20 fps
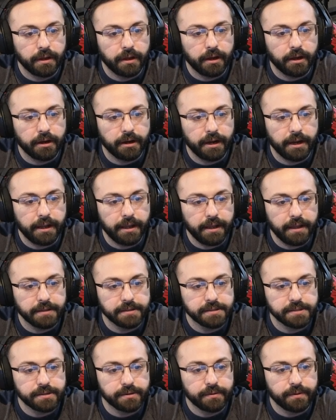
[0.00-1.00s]
Alright,
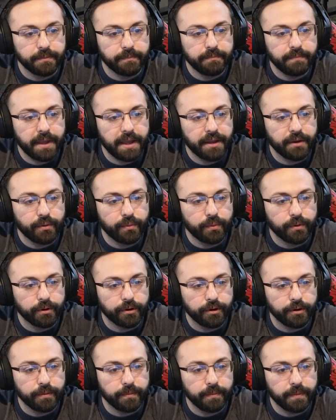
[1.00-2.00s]
and so the Mega
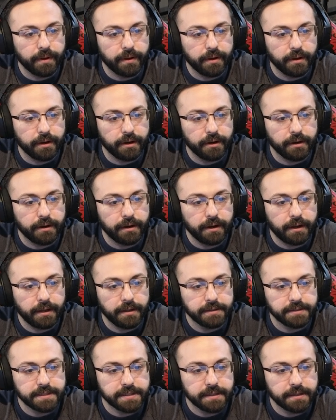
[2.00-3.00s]
Worm.
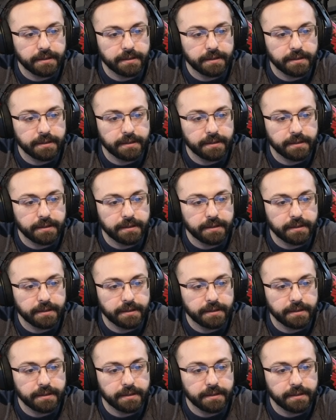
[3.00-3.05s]
Alright.